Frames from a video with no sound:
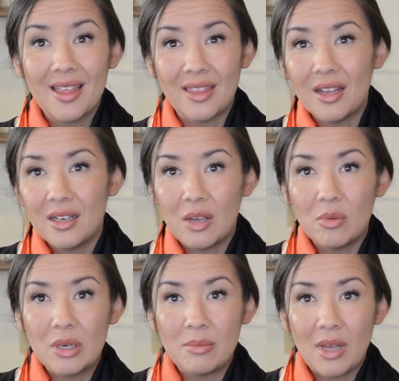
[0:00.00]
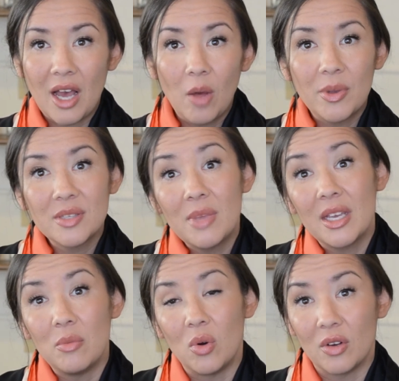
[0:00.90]
then it would help us make
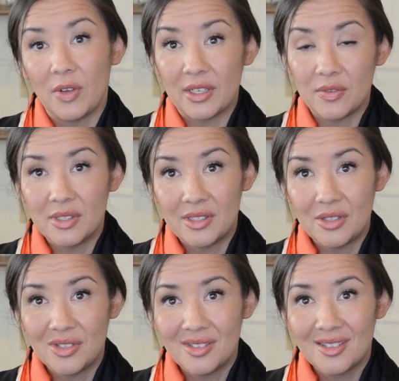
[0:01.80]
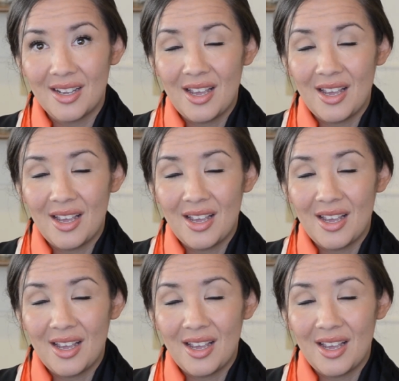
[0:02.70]
a more effective decision.